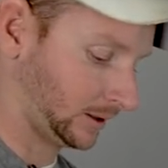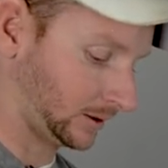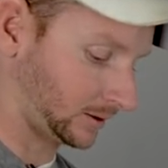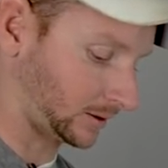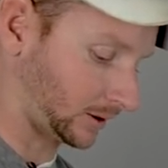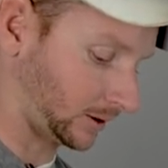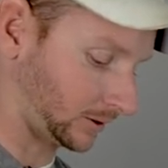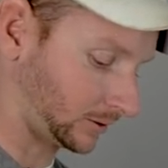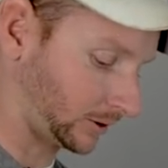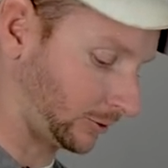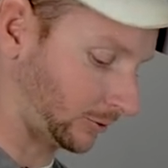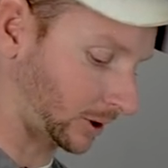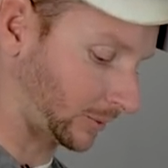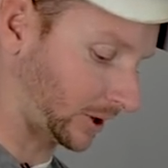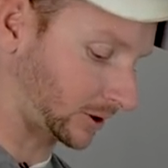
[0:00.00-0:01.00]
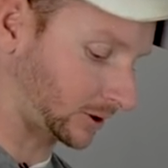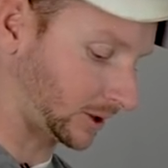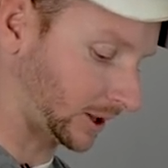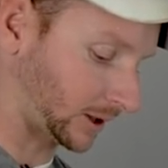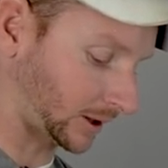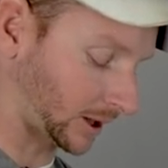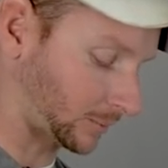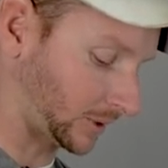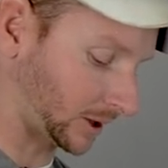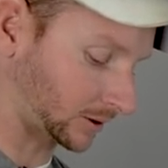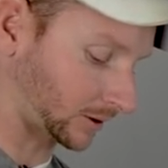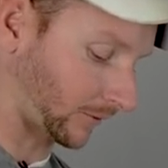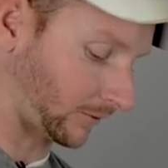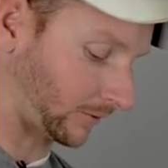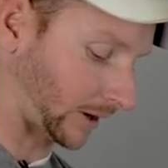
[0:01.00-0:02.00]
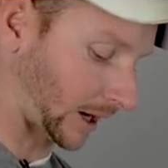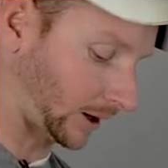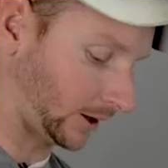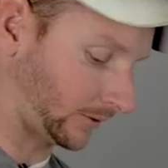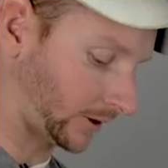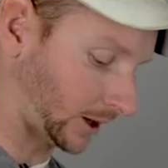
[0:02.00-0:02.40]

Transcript: So you want to make sure you get that mixed very,